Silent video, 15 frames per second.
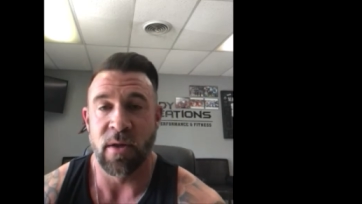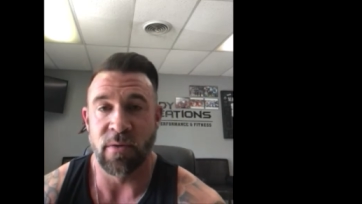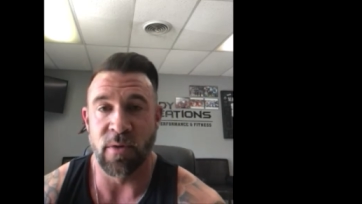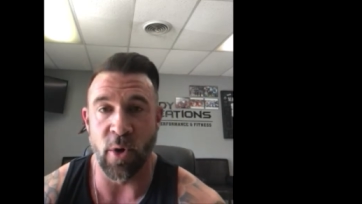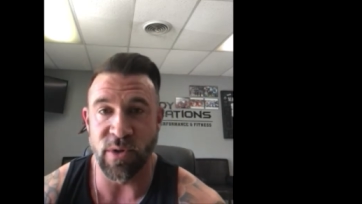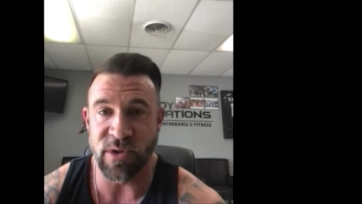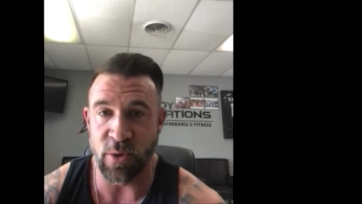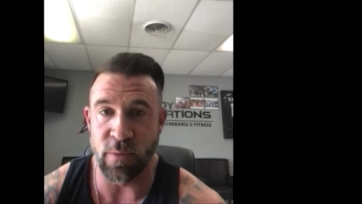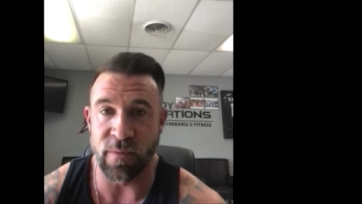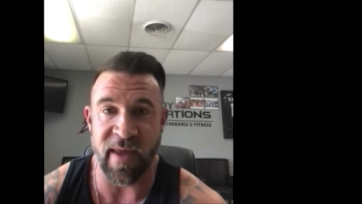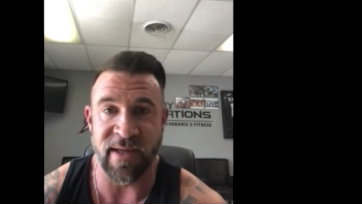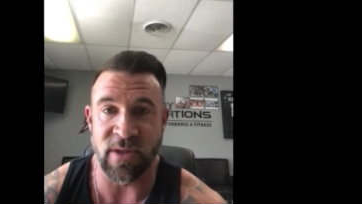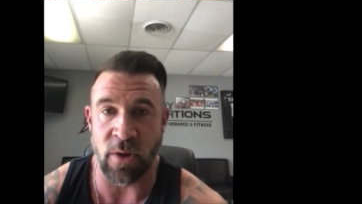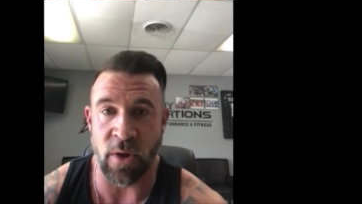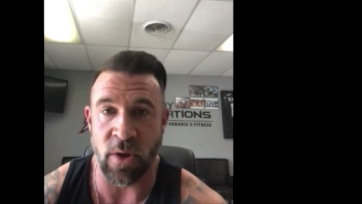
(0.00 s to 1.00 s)
Those 2
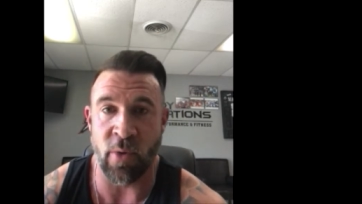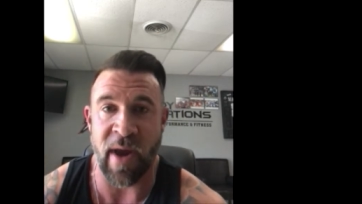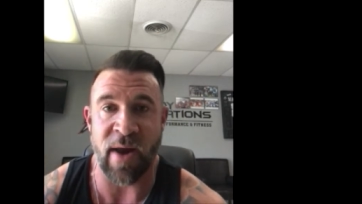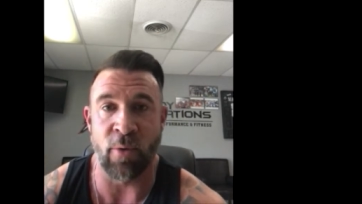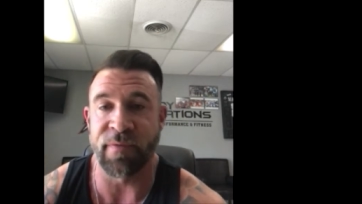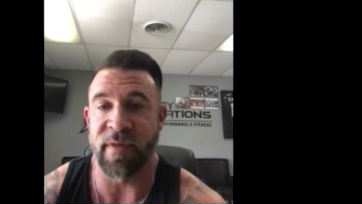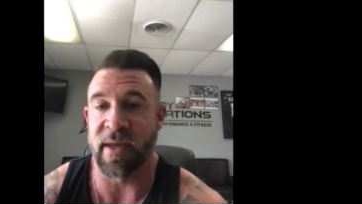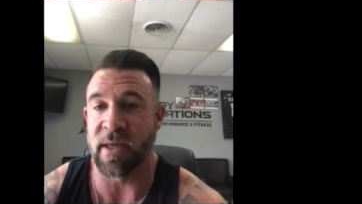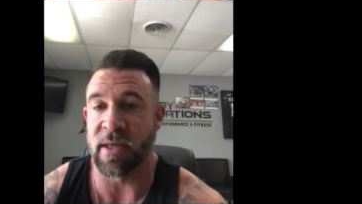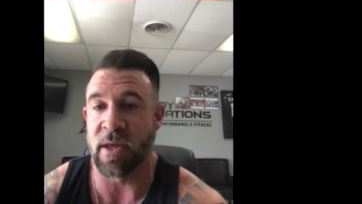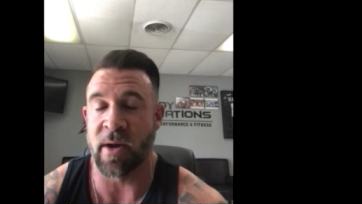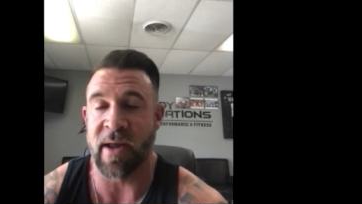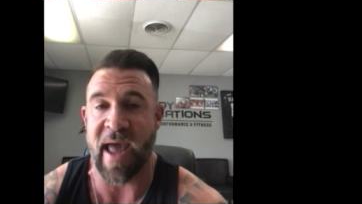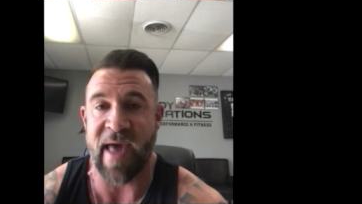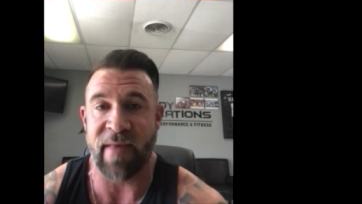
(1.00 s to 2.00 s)
things alone, I don't think a
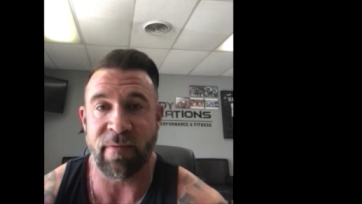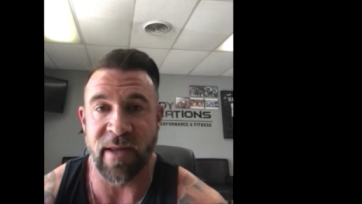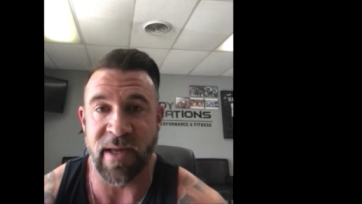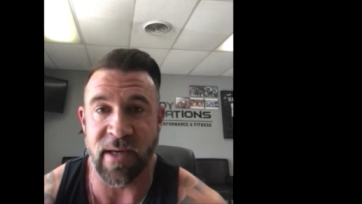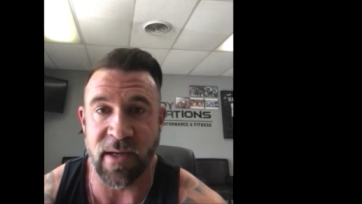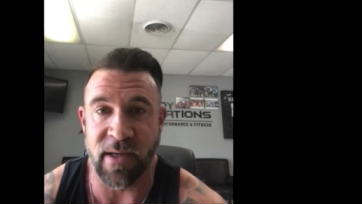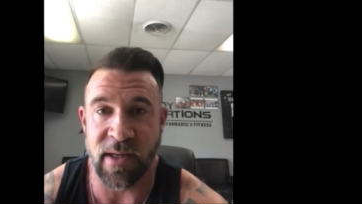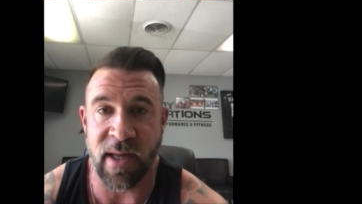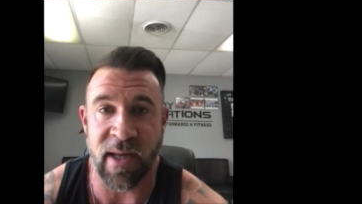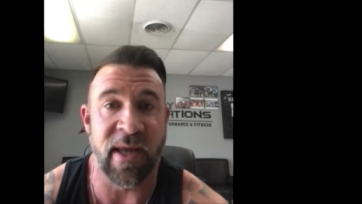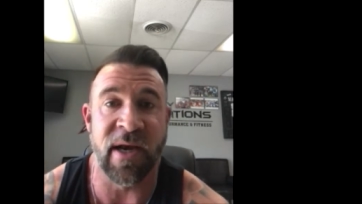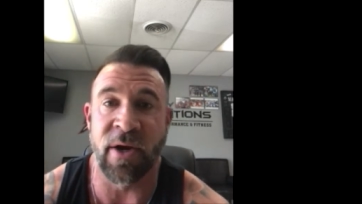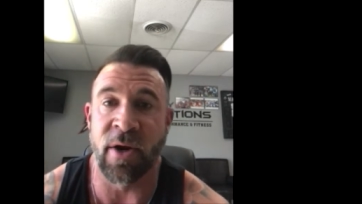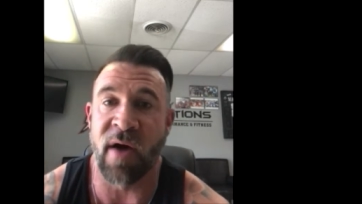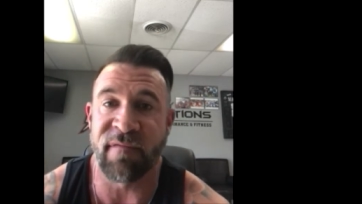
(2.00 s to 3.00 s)
young athlete can
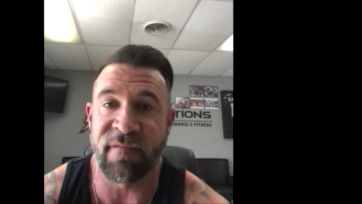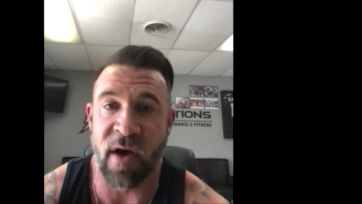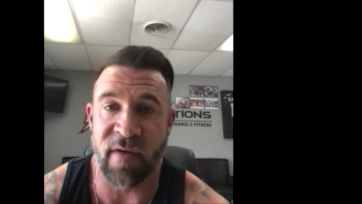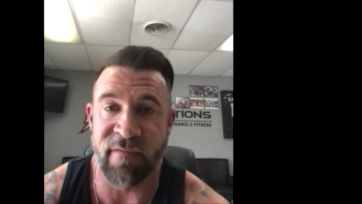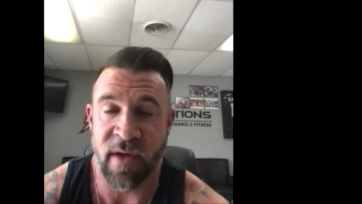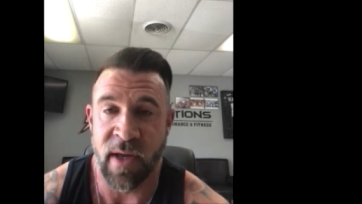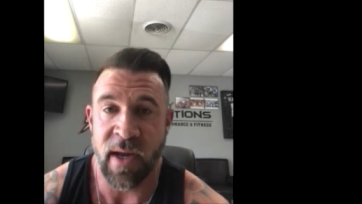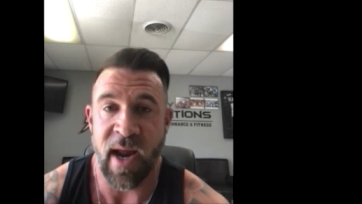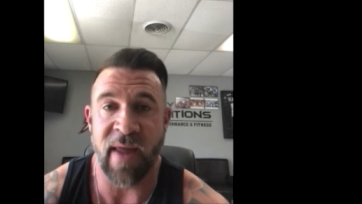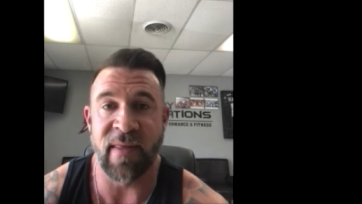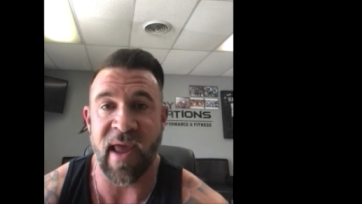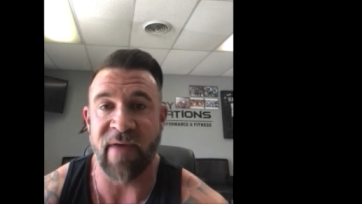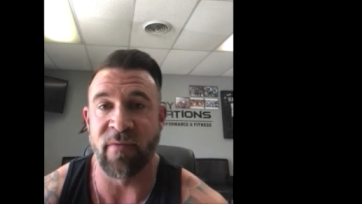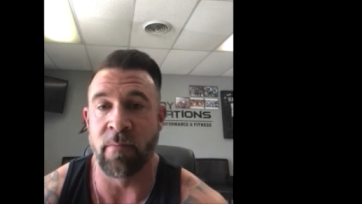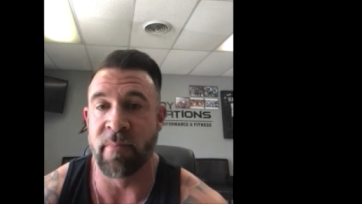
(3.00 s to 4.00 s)
get enough of, and
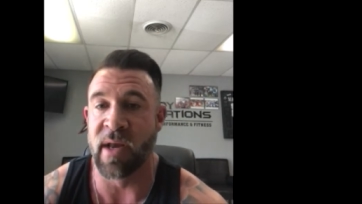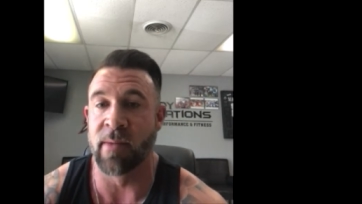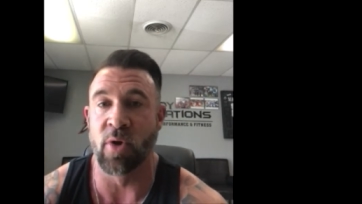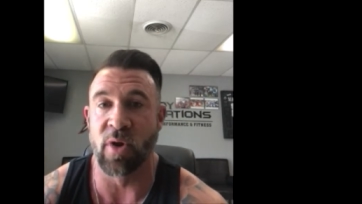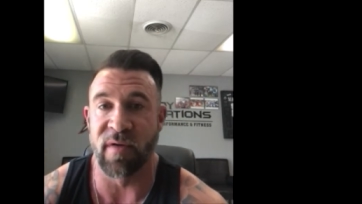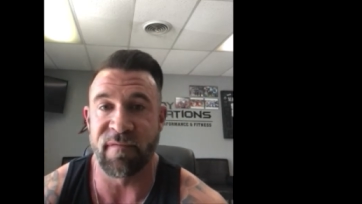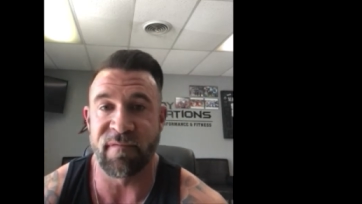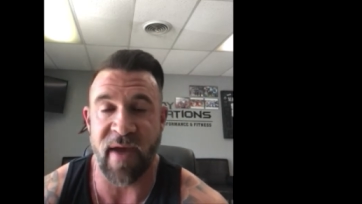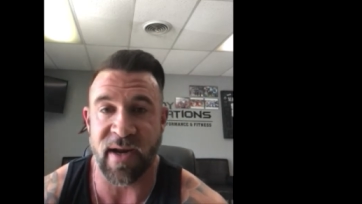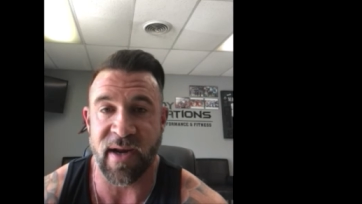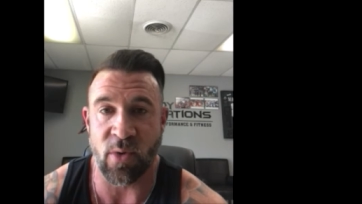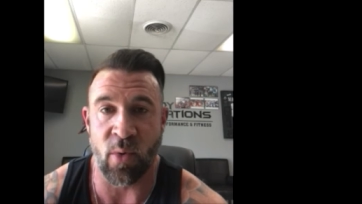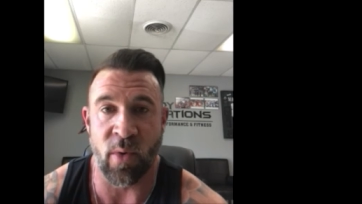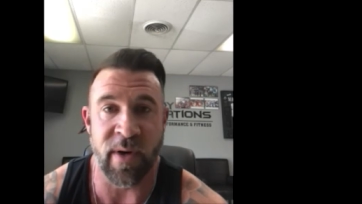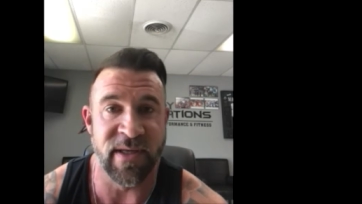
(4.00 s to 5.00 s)
they have a minimal
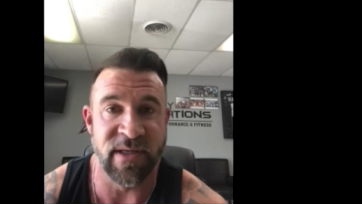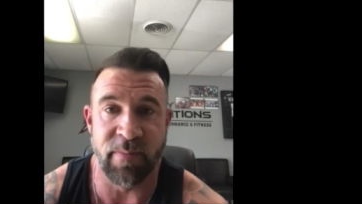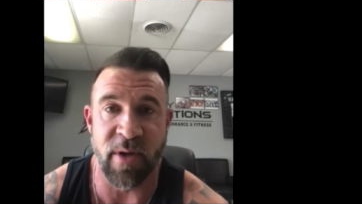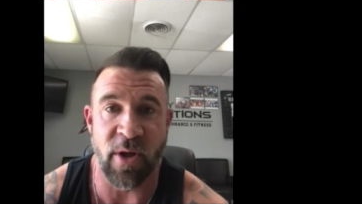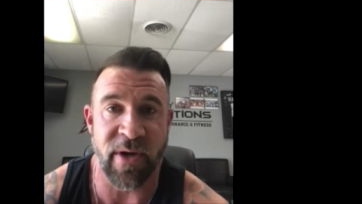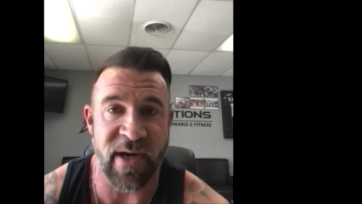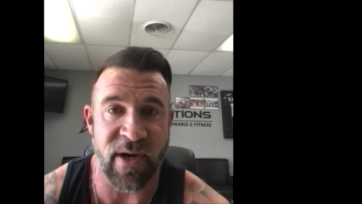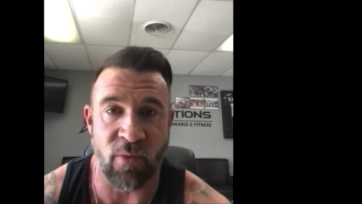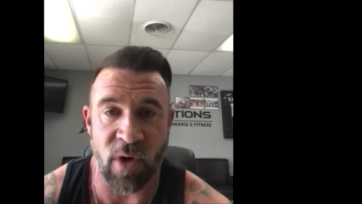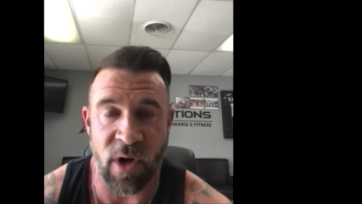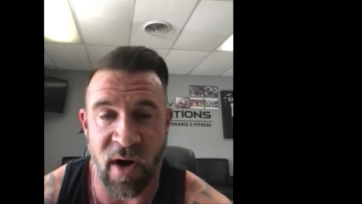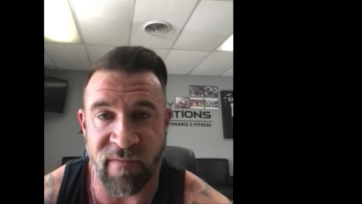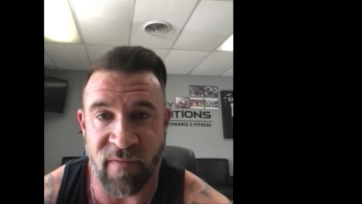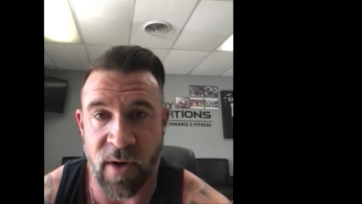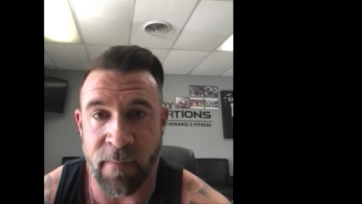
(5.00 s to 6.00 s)
effect on his ability to
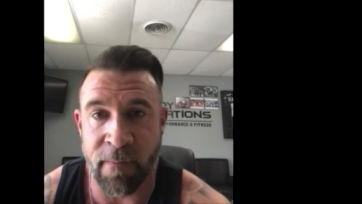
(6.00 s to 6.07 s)
recover.